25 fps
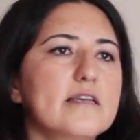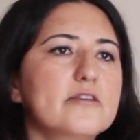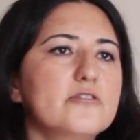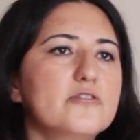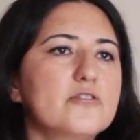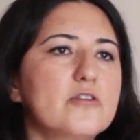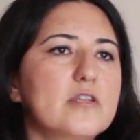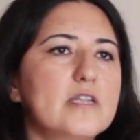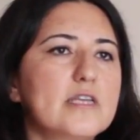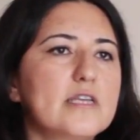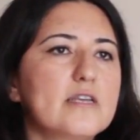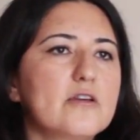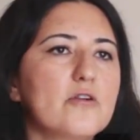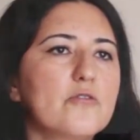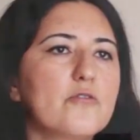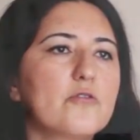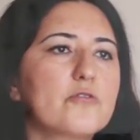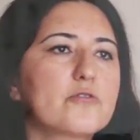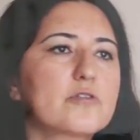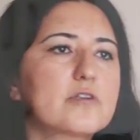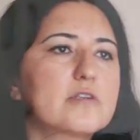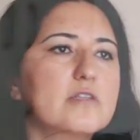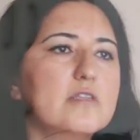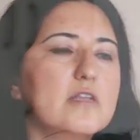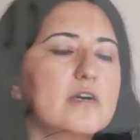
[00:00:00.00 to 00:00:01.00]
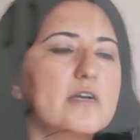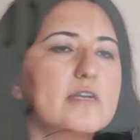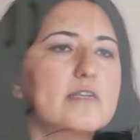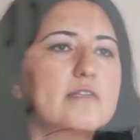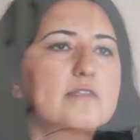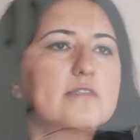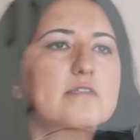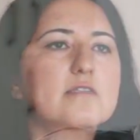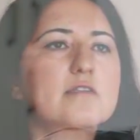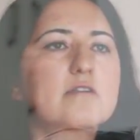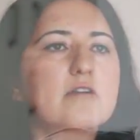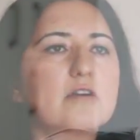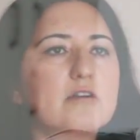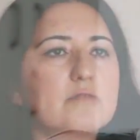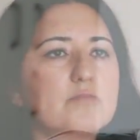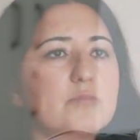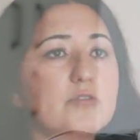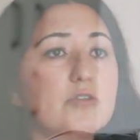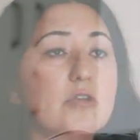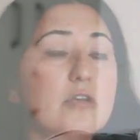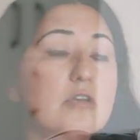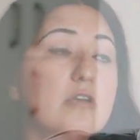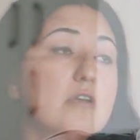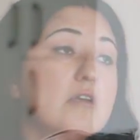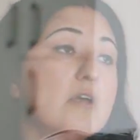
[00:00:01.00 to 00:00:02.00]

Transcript: actually, our clients comes